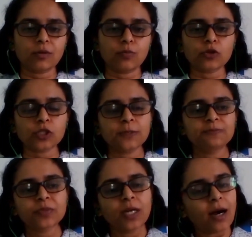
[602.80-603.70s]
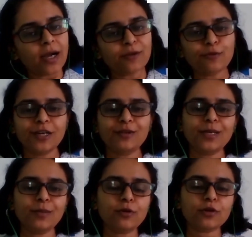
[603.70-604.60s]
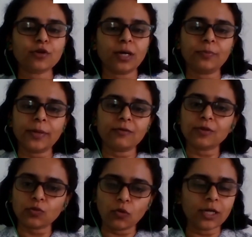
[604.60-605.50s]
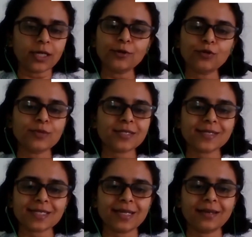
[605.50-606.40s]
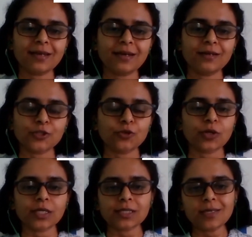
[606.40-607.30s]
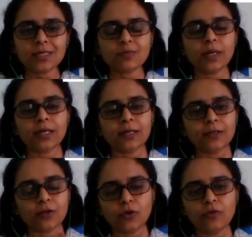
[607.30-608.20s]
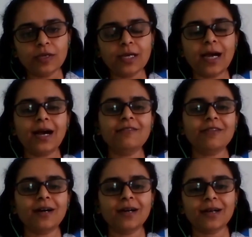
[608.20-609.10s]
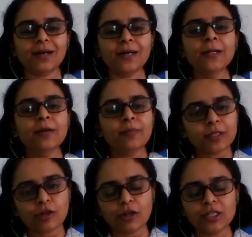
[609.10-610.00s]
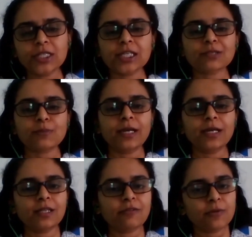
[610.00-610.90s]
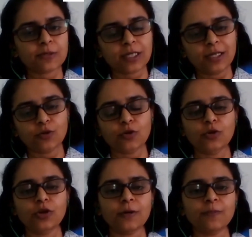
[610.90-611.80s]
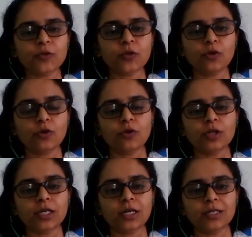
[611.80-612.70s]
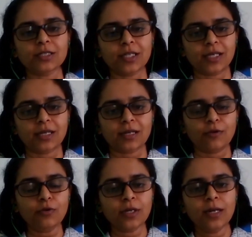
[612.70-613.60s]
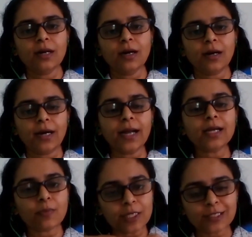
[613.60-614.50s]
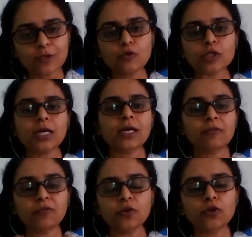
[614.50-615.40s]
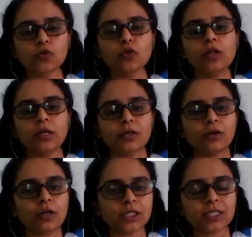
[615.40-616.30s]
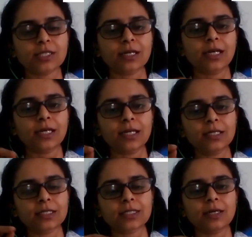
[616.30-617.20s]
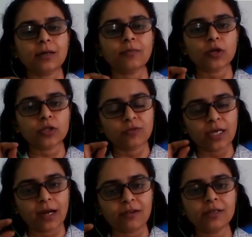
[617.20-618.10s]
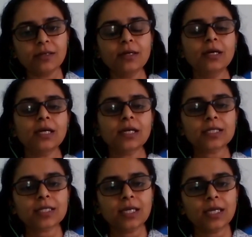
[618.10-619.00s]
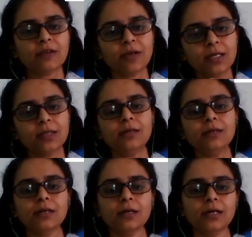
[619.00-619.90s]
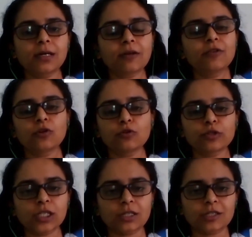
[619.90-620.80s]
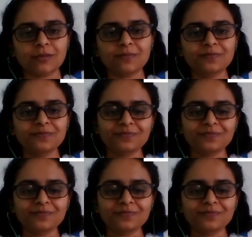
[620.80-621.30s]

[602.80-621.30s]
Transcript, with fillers: in our books i wouldn't be able to compare with what hindu business line uh, showcases but uh, you know we have our uh, methodology explained in the website you could uh, you know go and uh, check that out uh, and please use our review tool, uh, not just the ratings, uh, because we have the reasoning given in the uh, review tool section.